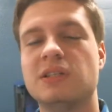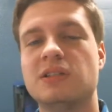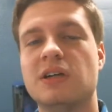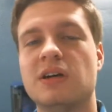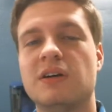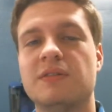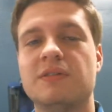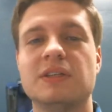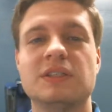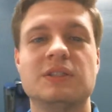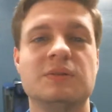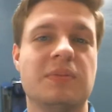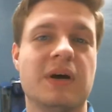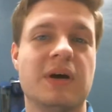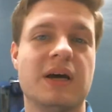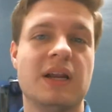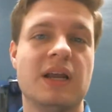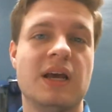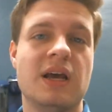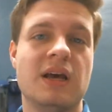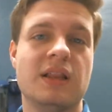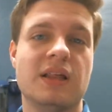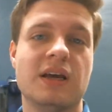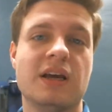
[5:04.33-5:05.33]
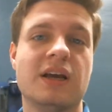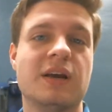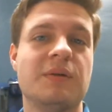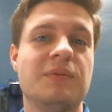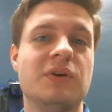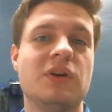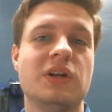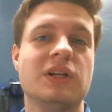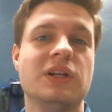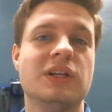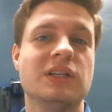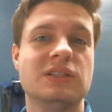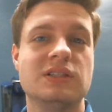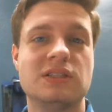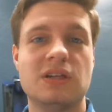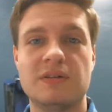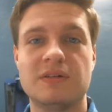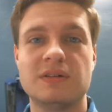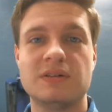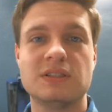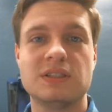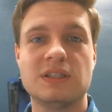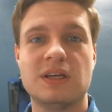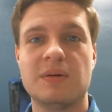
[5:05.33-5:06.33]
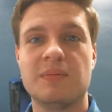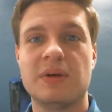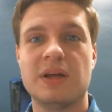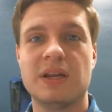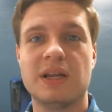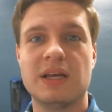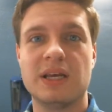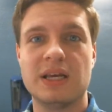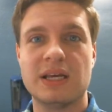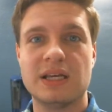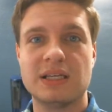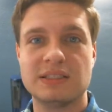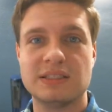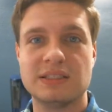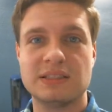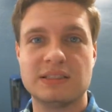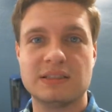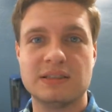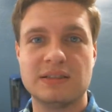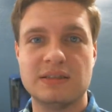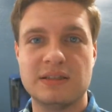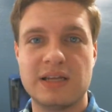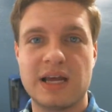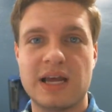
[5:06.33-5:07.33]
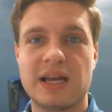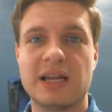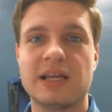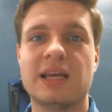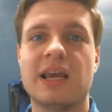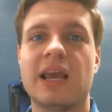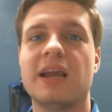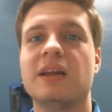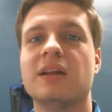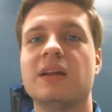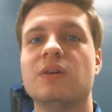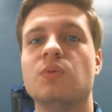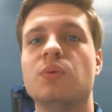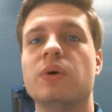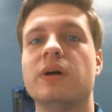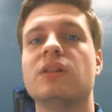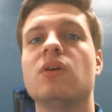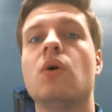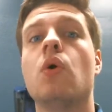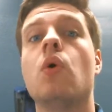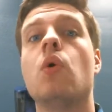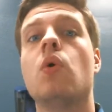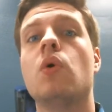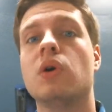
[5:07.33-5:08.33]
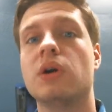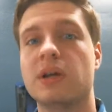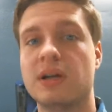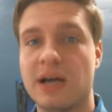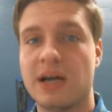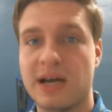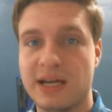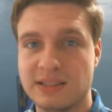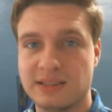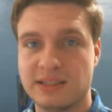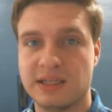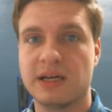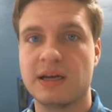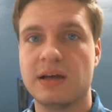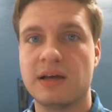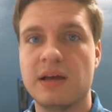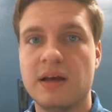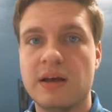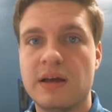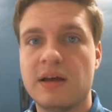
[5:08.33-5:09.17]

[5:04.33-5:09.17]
service, but the Community Service Committee is dedicated with organizing